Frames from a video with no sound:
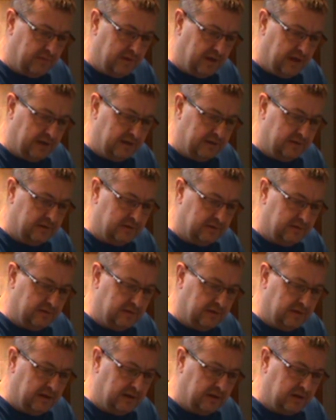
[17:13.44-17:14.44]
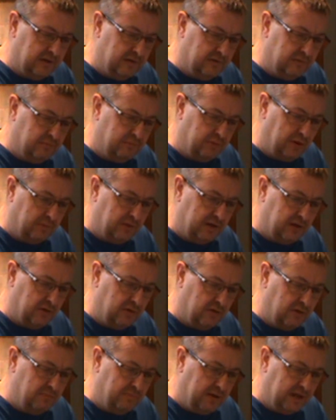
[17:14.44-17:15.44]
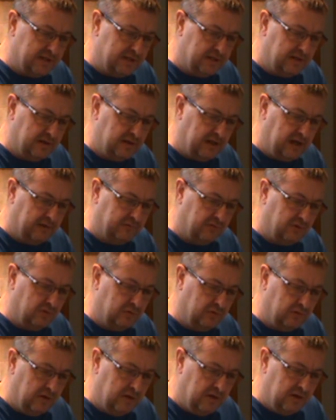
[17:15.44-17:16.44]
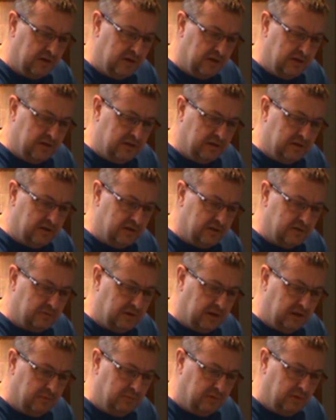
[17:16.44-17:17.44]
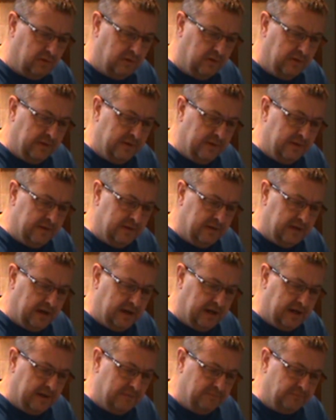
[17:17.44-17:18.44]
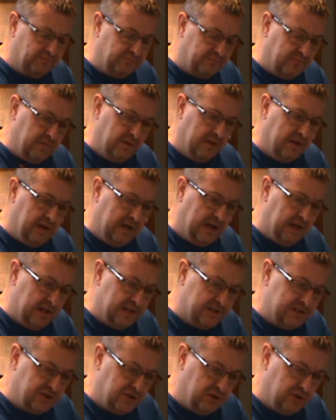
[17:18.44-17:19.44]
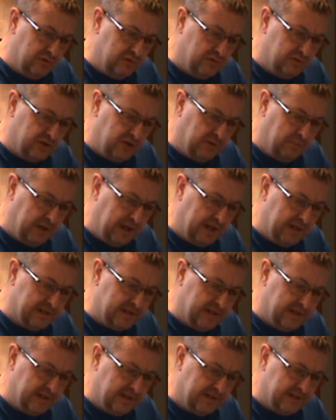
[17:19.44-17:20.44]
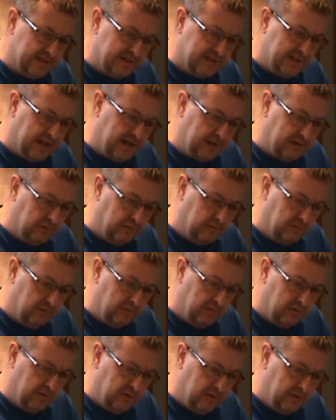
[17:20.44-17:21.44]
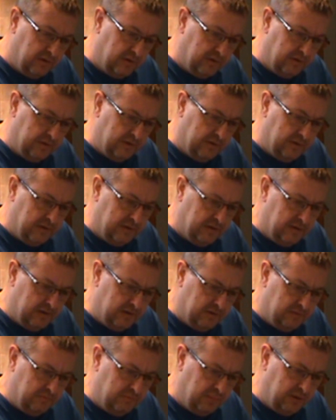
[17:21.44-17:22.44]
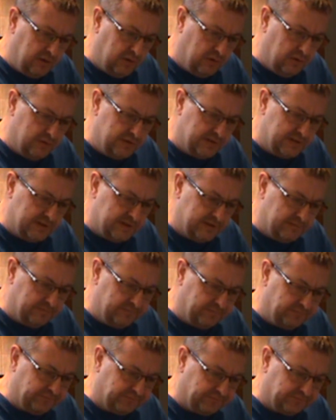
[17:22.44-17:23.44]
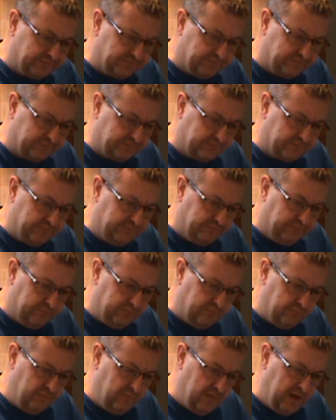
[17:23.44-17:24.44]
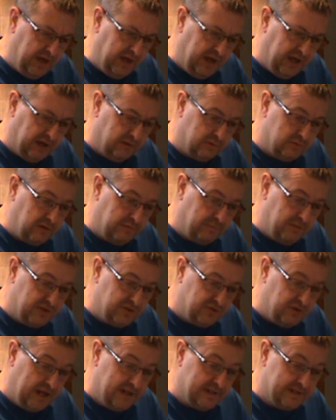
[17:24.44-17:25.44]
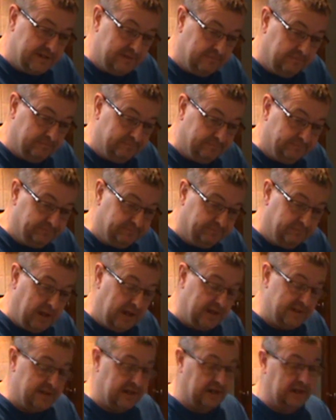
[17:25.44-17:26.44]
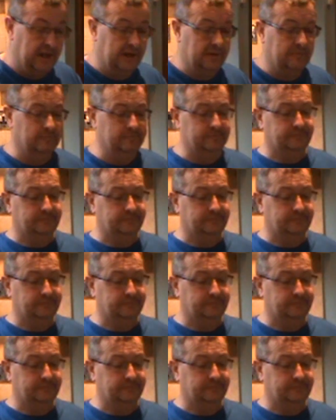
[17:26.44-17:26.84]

and I can probably do them better than they have done as well, but I choose to paint in this style because it helps with my stress, basically,